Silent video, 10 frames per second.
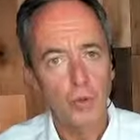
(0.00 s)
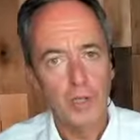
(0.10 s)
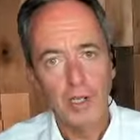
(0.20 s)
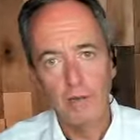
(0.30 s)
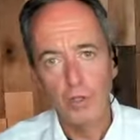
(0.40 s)
or
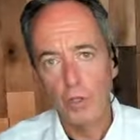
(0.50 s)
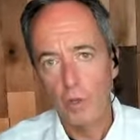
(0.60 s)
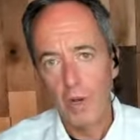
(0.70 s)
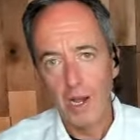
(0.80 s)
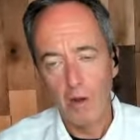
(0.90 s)
so. I never
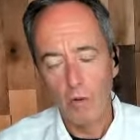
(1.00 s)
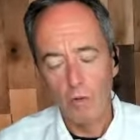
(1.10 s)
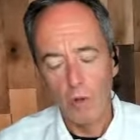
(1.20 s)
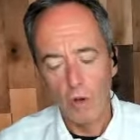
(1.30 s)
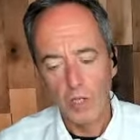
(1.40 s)
know how
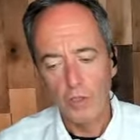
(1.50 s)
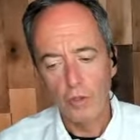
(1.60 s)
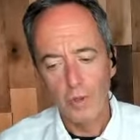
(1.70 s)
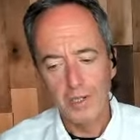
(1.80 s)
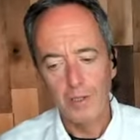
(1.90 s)
long
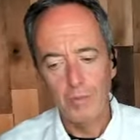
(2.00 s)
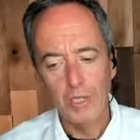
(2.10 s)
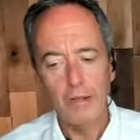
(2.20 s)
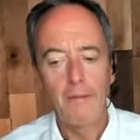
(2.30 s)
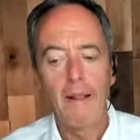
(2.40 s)
it's going to
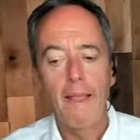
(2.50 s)
be.